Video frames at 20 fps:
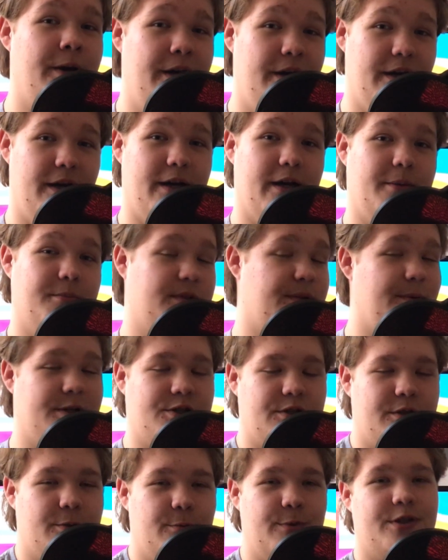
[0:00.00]
especially
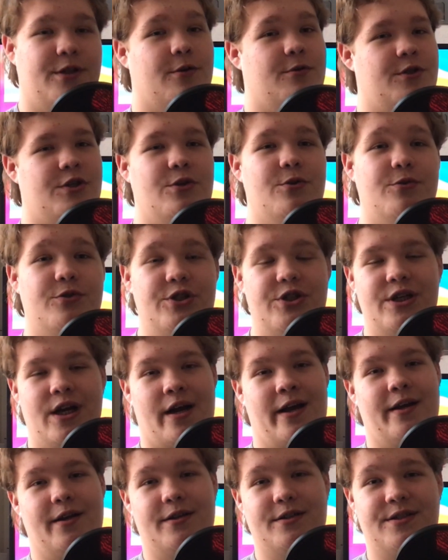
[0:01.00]
with those huge
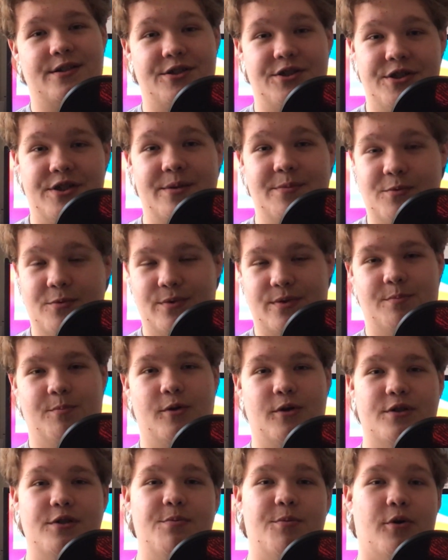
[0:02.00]
giant ships with
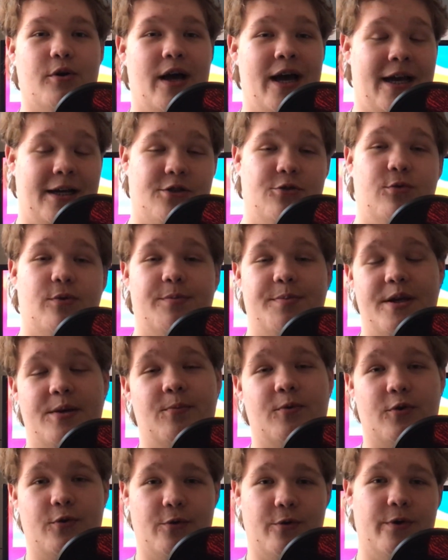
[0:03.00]
multiple actual people
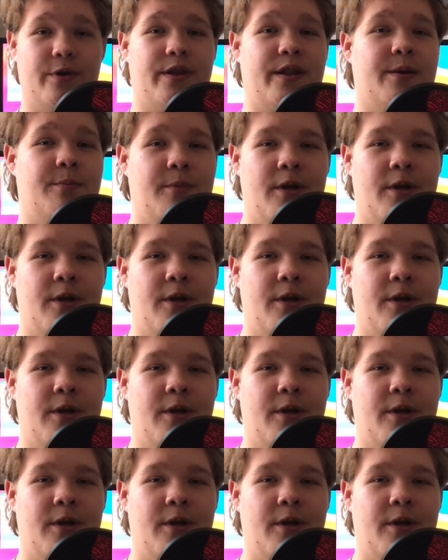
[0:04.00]
crewing them, not